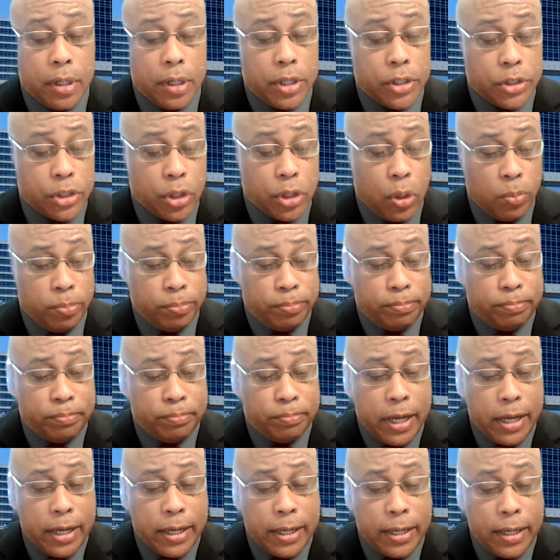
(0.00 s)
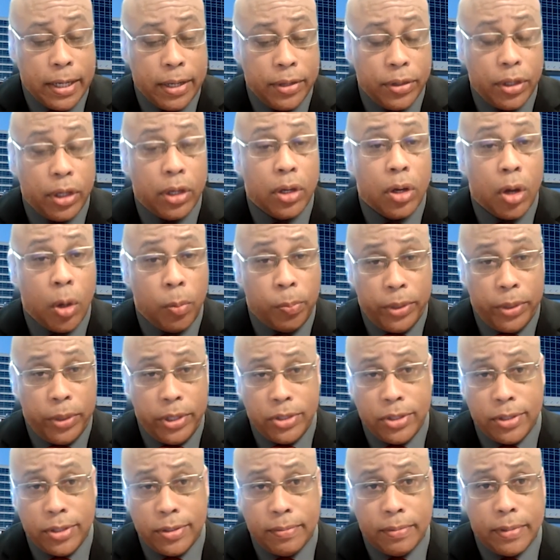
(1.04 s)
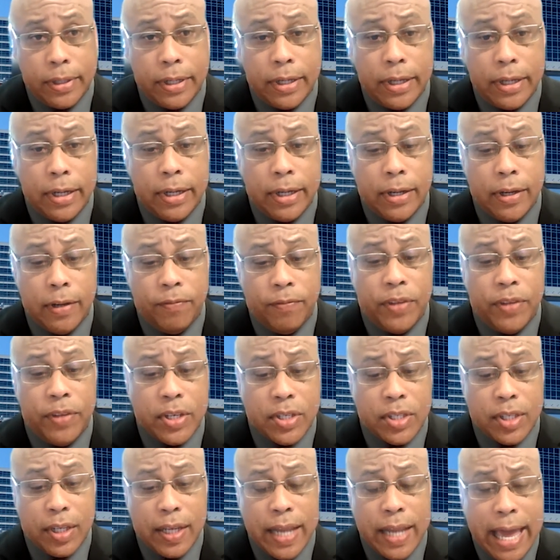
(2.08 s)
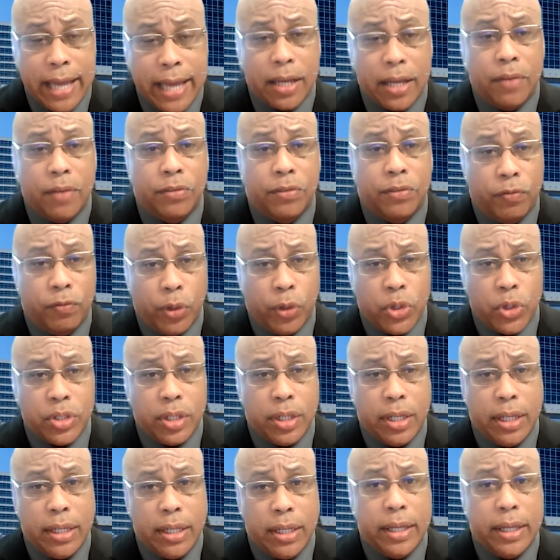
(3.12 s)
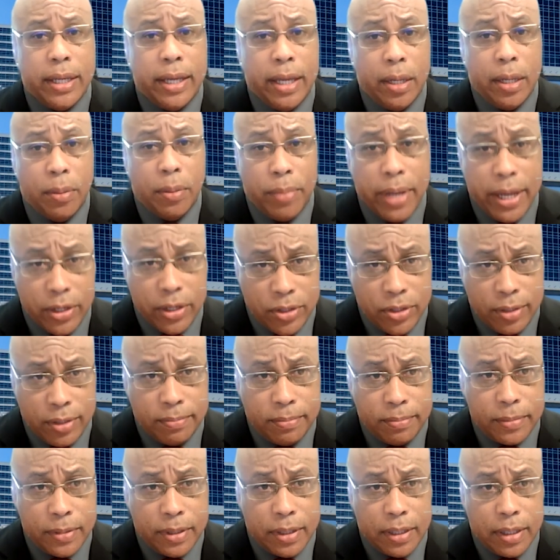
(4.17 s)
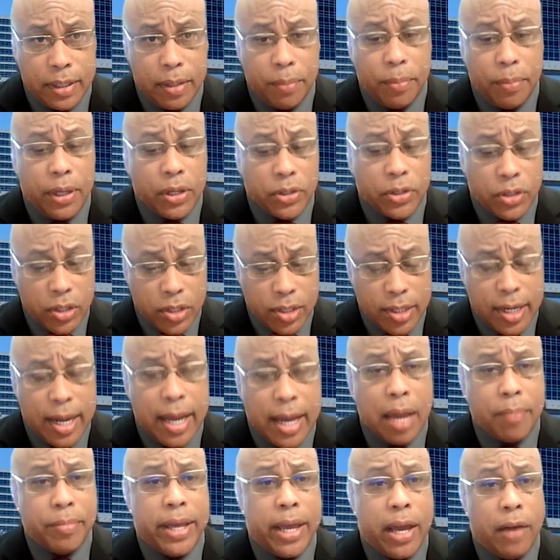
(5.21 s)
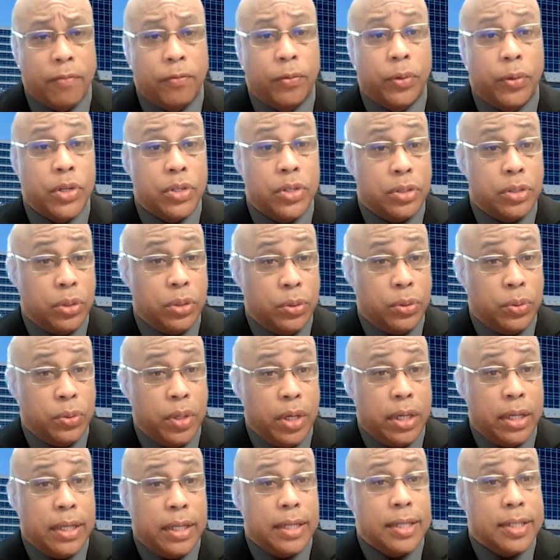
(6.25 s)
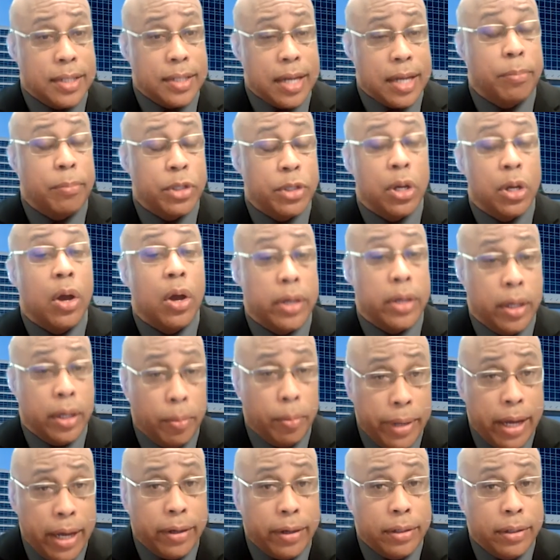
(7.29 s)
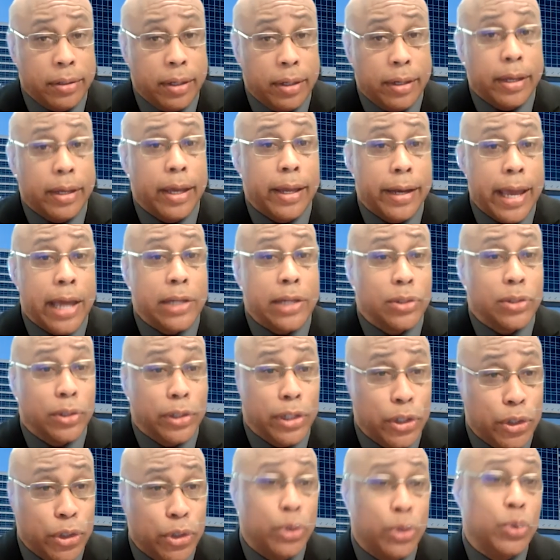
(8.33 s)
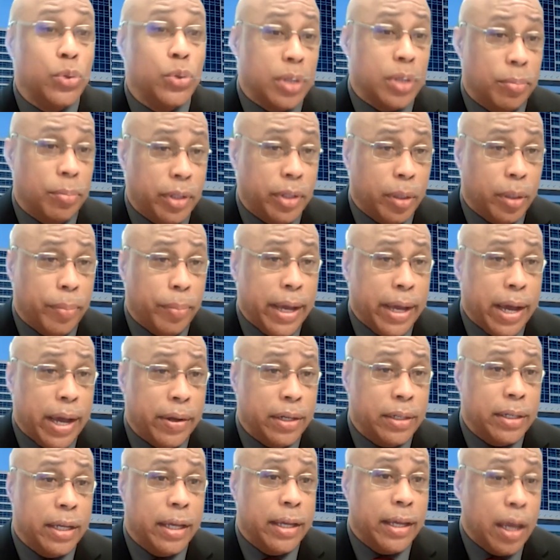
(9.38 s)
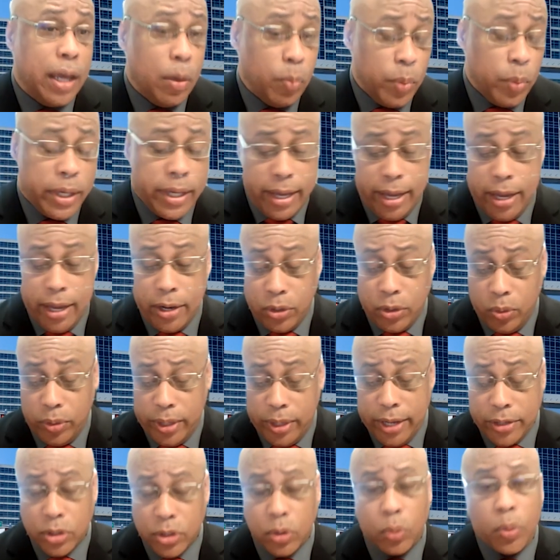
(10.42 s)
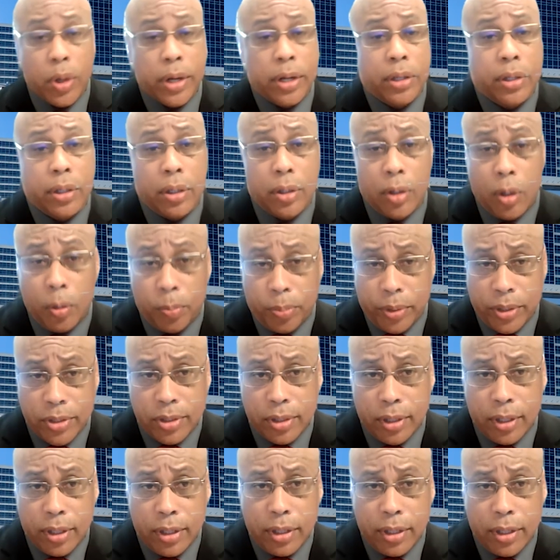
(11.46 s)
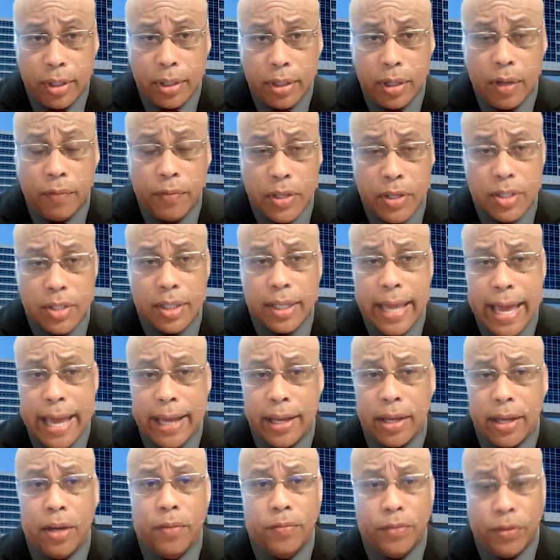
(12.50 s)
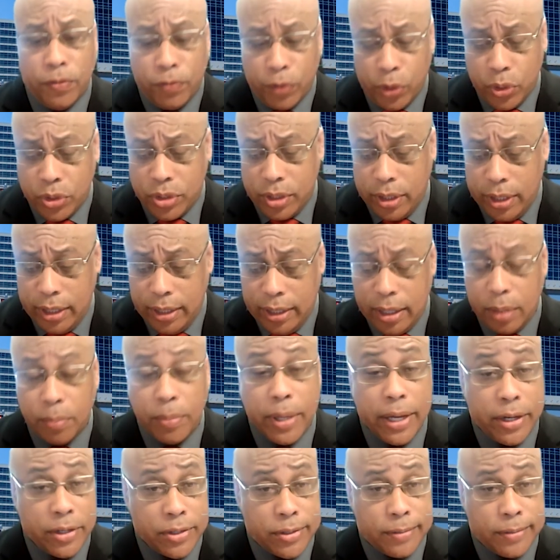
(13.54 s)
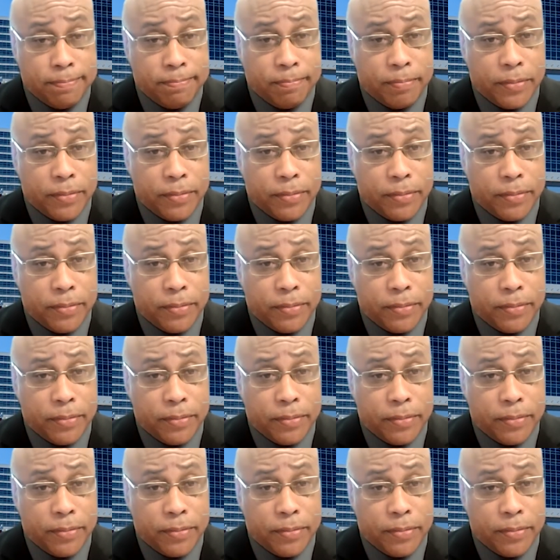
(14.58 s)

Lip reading: So the culprits of this lack of diversity in medicine, because it's time now for us to stop talking about it and actually do something about it, and we can do that. So what are the culprits of this lack of diversity in medicine?